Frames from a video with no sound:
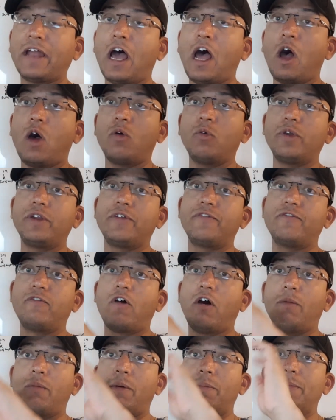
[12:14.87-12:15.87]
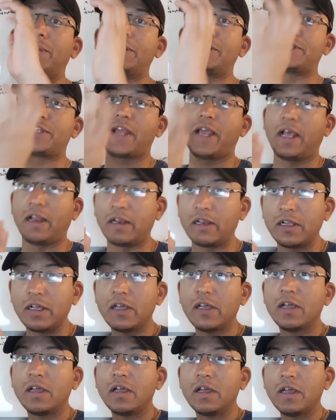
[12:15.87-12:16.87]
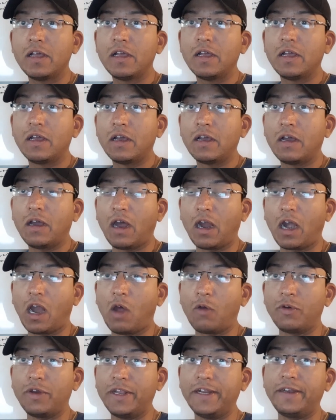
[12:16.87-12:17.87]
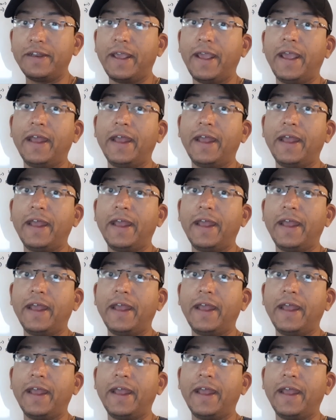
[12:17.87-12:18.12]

how it form a meshell around it.